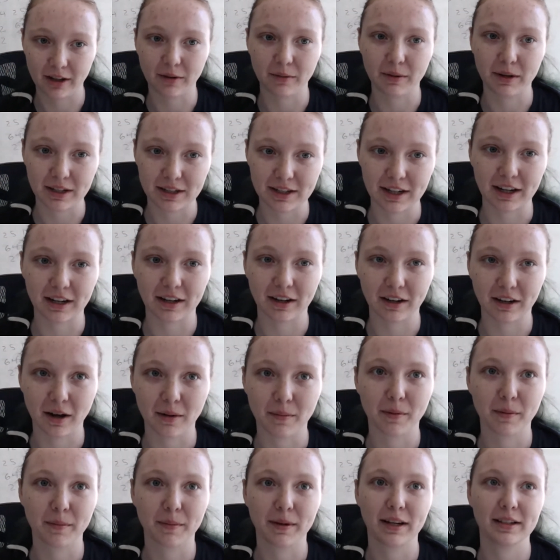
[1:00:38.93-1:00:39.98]
we can take a
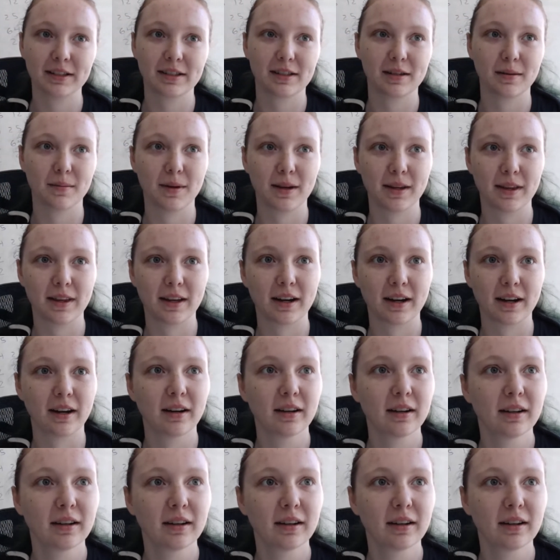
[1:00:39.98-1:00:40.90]
couple minutes to be there.